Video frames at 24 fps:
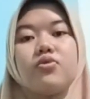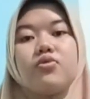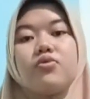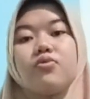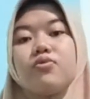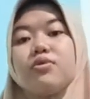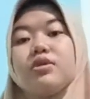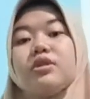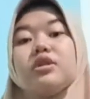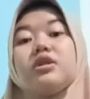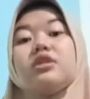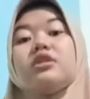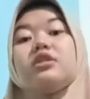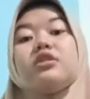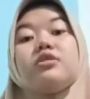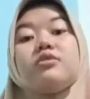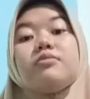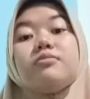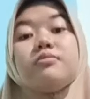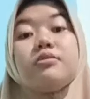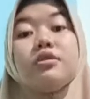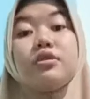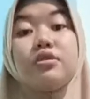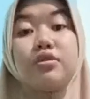Within a
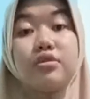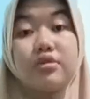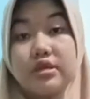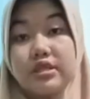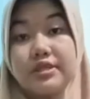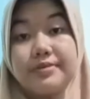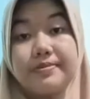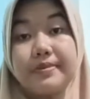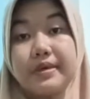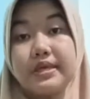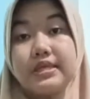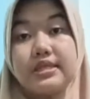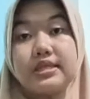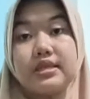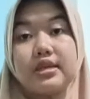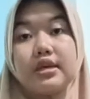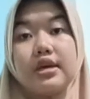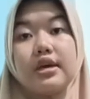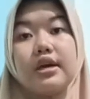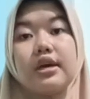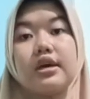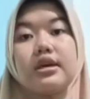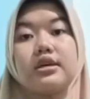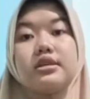mineral
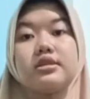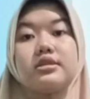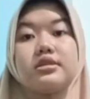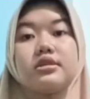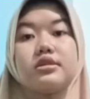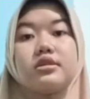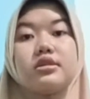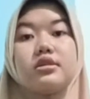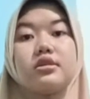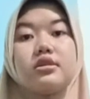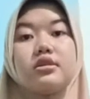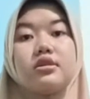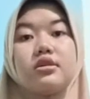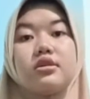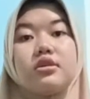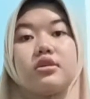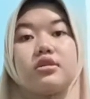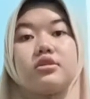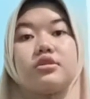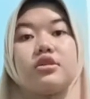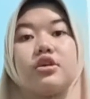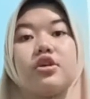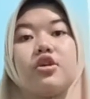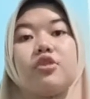species,
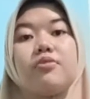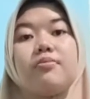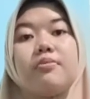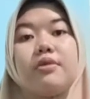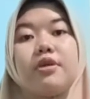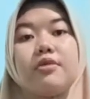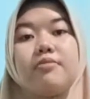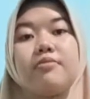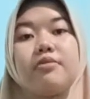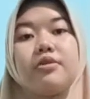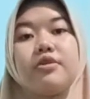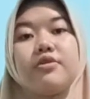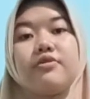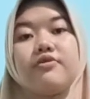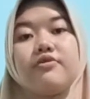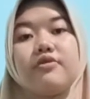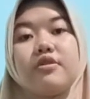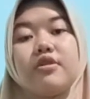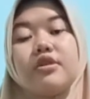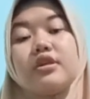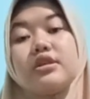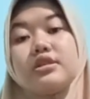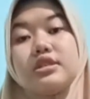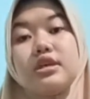There may be
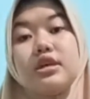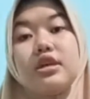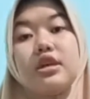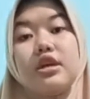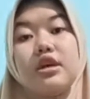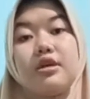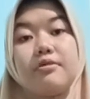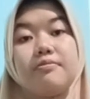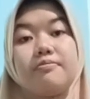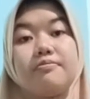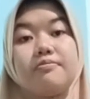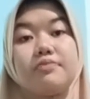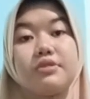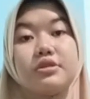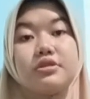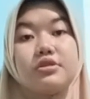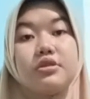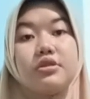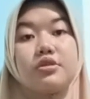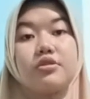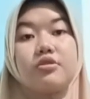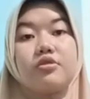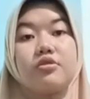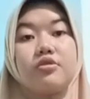variation in
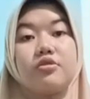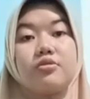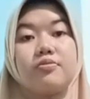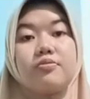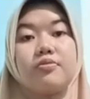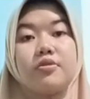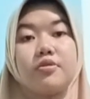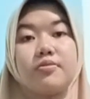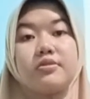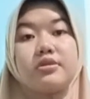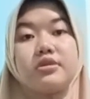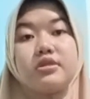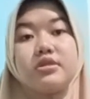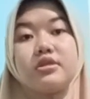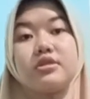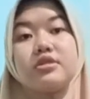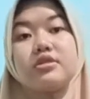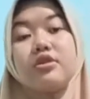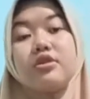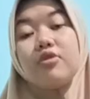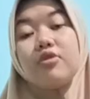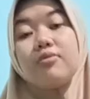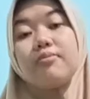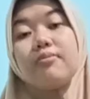physical properties
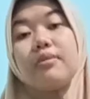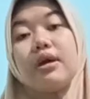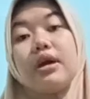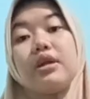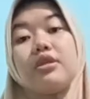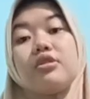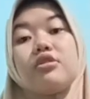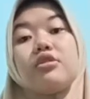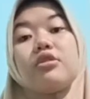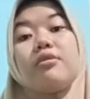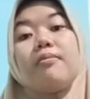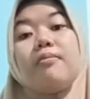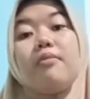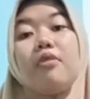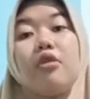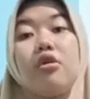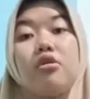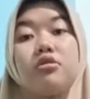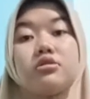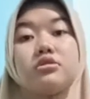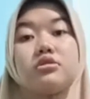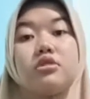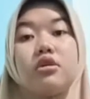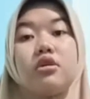minor
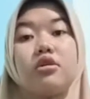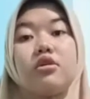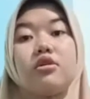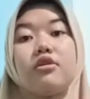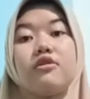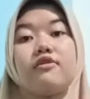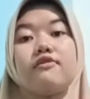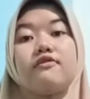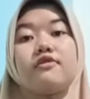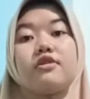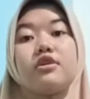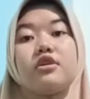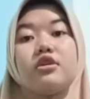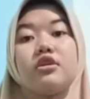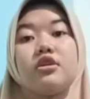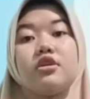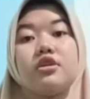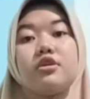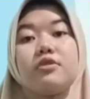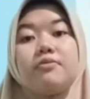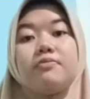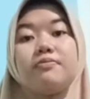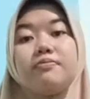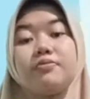amounts of
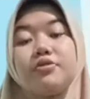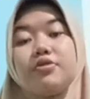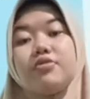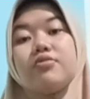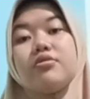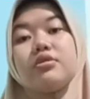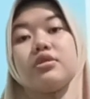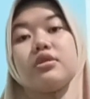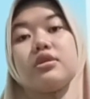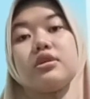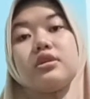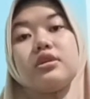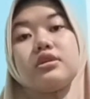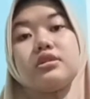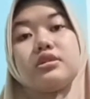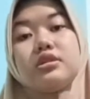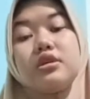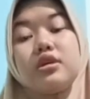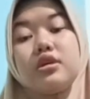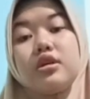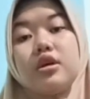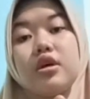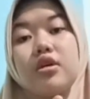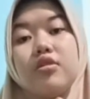impurities
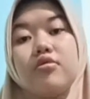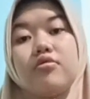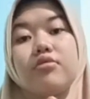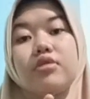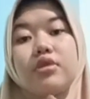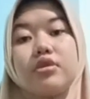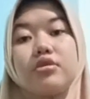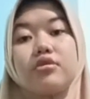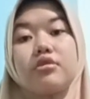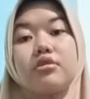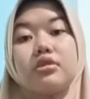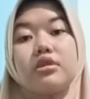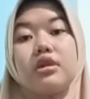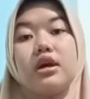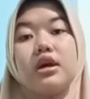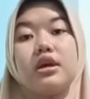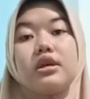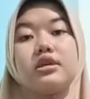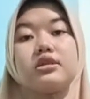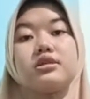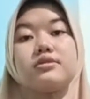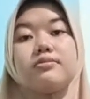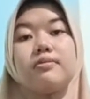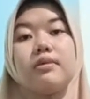that are
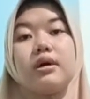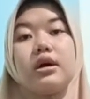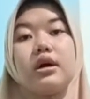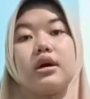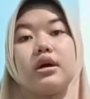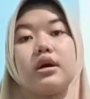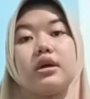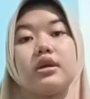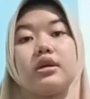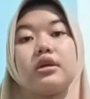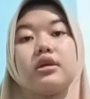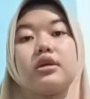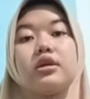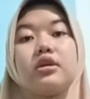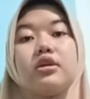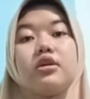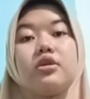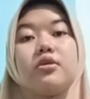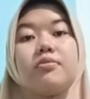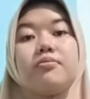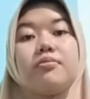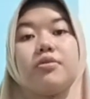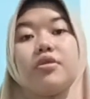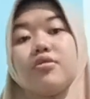recognized by
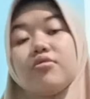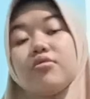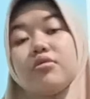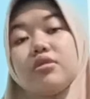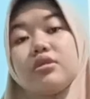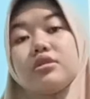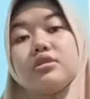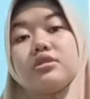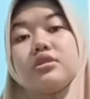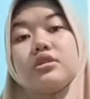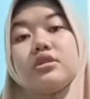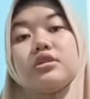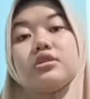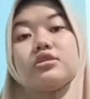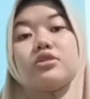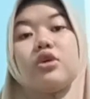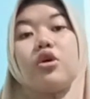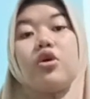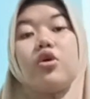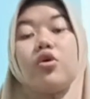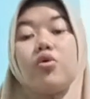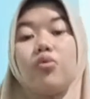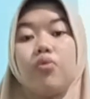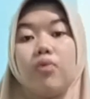mineralogists
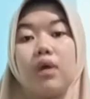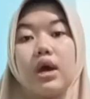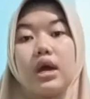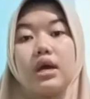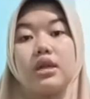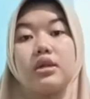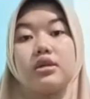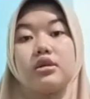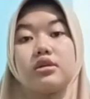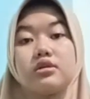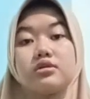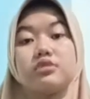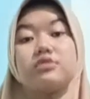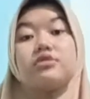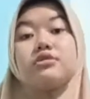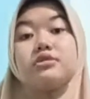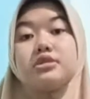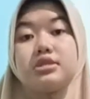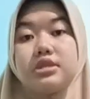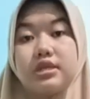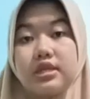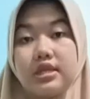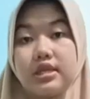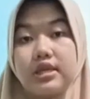or wider
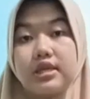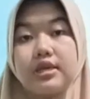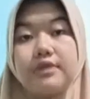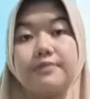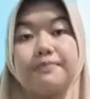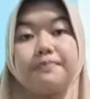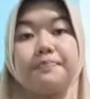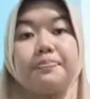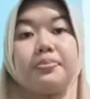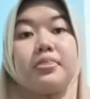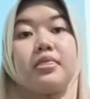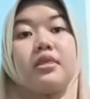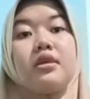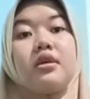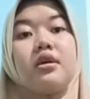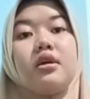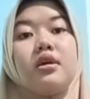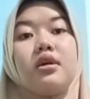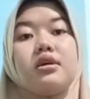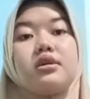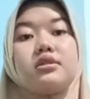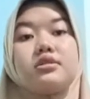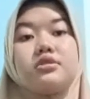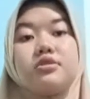society
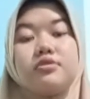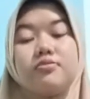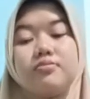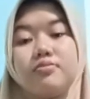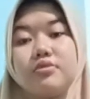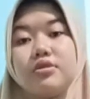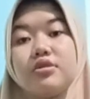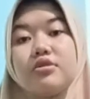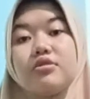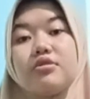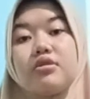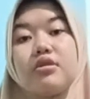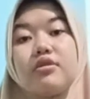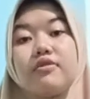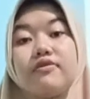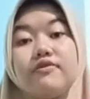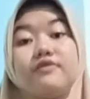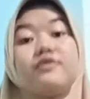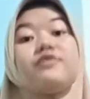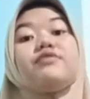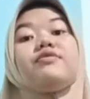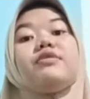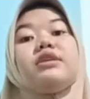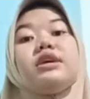as a mineral
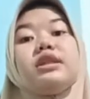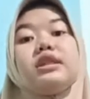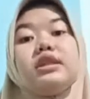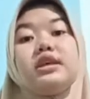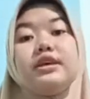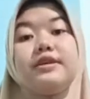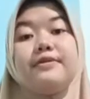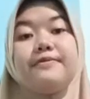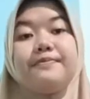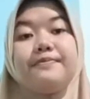variety.